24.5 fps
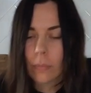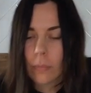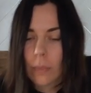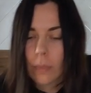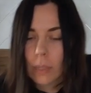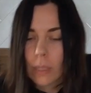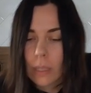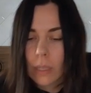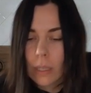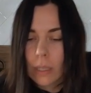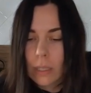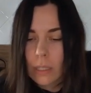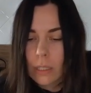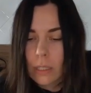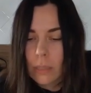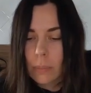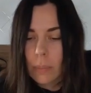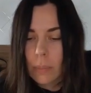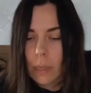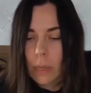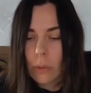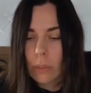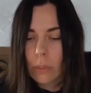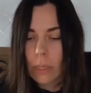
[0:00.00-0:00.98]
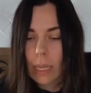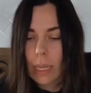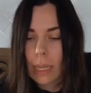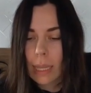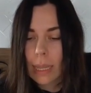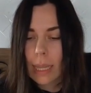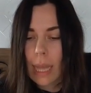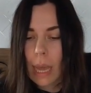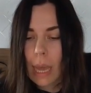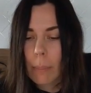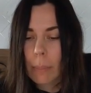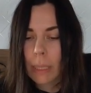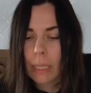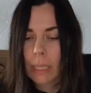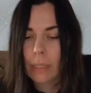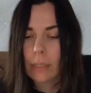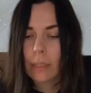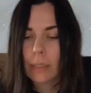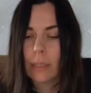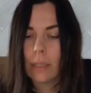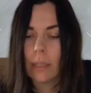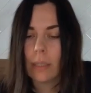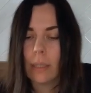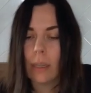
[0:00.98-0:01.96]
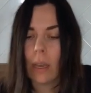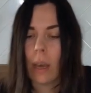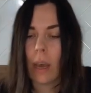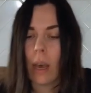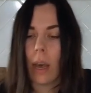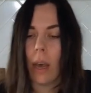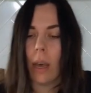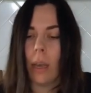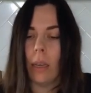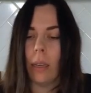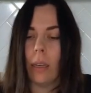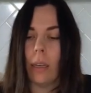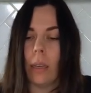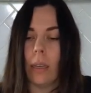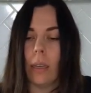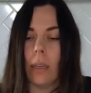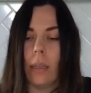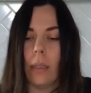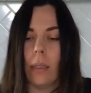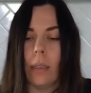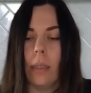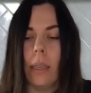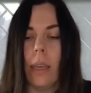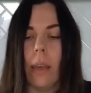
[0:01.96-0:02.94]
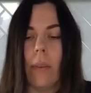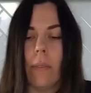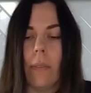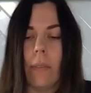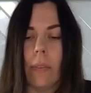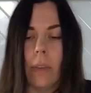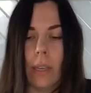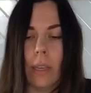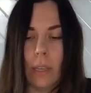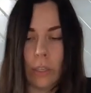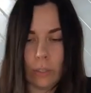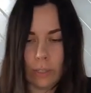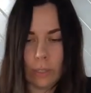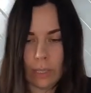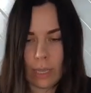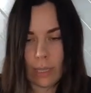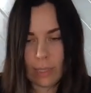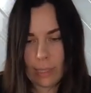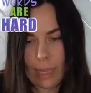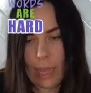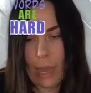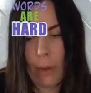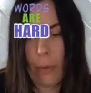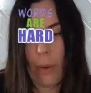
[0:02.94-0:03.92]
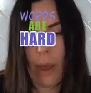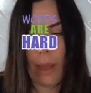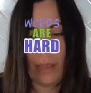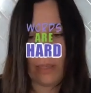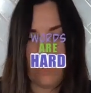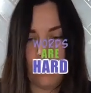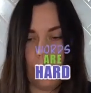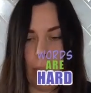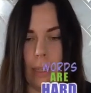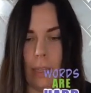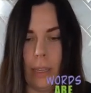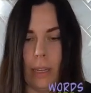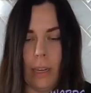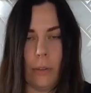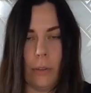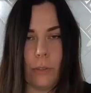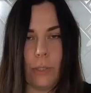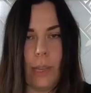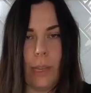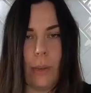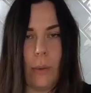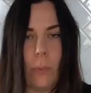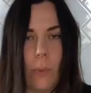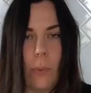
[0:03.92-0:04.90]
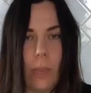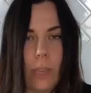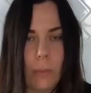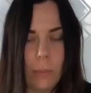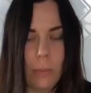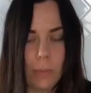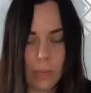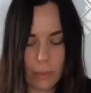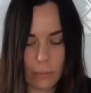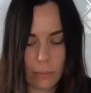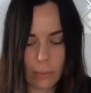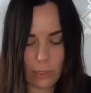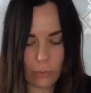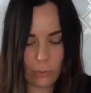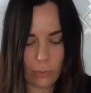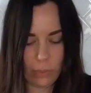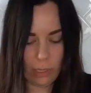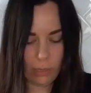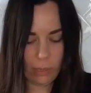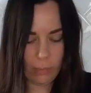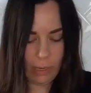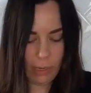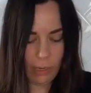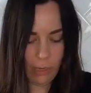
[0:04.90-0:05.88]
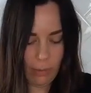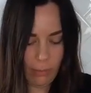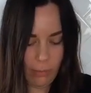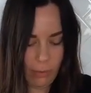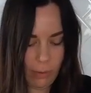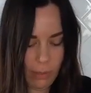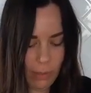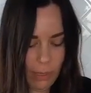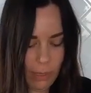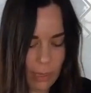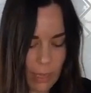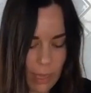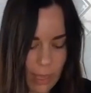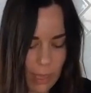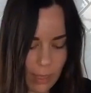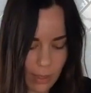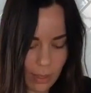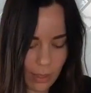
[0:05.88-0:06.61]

It's spelled lamington. Okay, yeah, because that's how I spell it. And I was like, wait a minute, are we talking about a different thing here?